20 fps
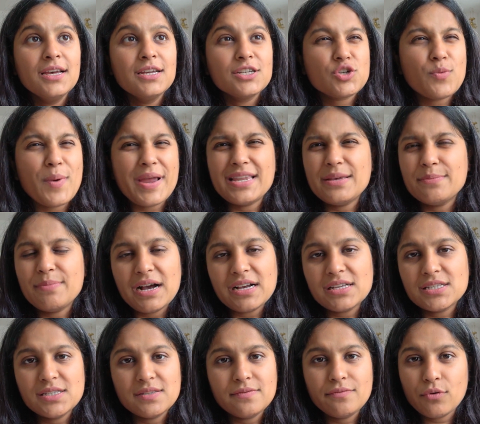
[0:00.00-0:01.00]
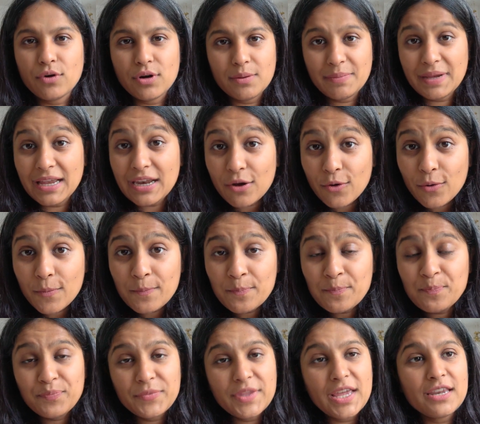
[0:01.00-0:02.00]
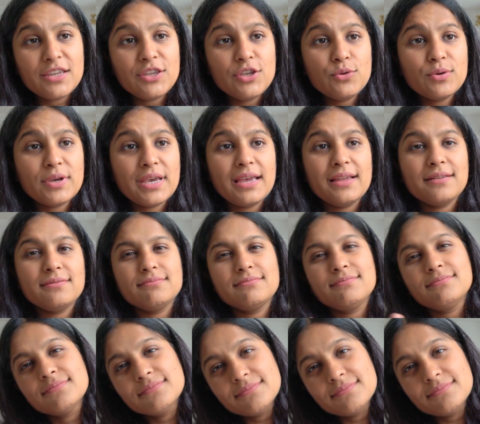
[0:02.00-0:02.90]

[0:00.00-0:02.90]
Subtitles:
20 bucks for a pillow, then you can